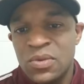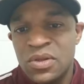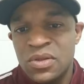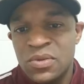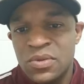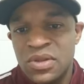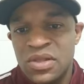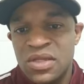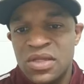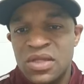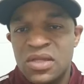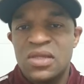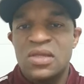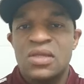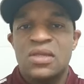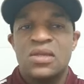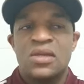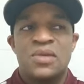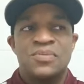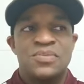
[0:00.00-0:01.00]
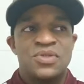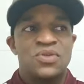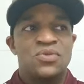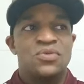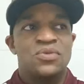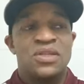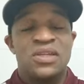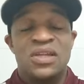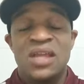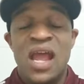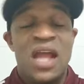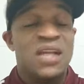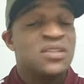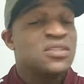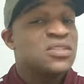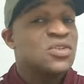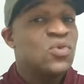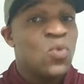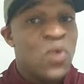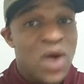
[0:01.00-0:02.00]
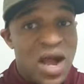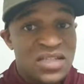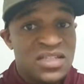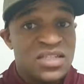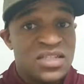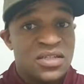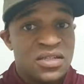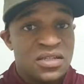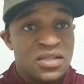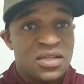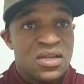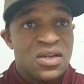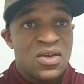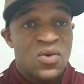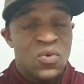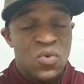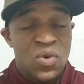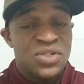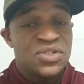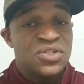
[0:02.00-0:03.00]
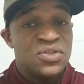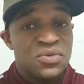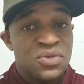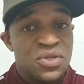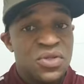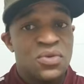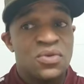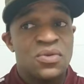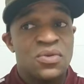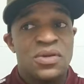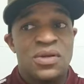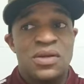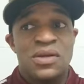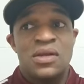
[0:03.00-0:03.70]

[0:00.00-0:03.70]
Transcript: really, really um, tuned in and actually watching what you do.